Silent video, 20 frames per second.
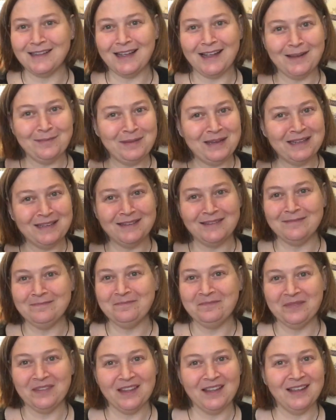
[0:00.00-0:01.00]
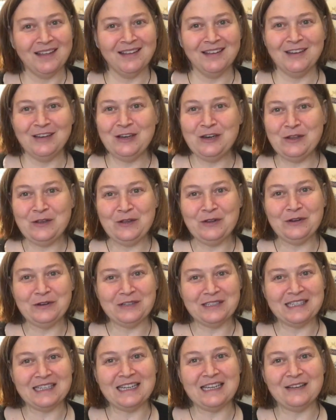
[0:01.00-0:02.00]
I mean, New
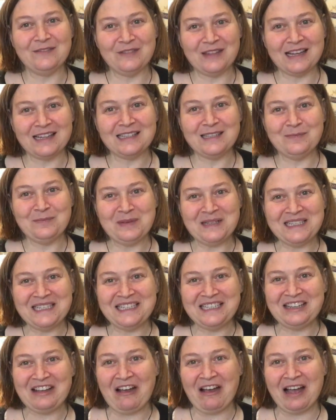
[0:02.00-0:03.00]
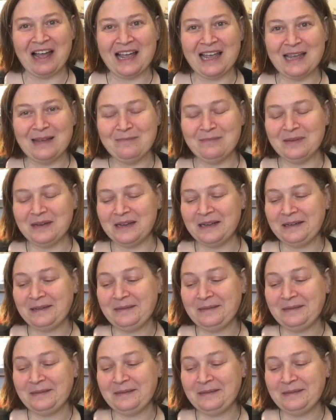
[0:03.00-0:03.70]
Year's Eve, that's a busy time.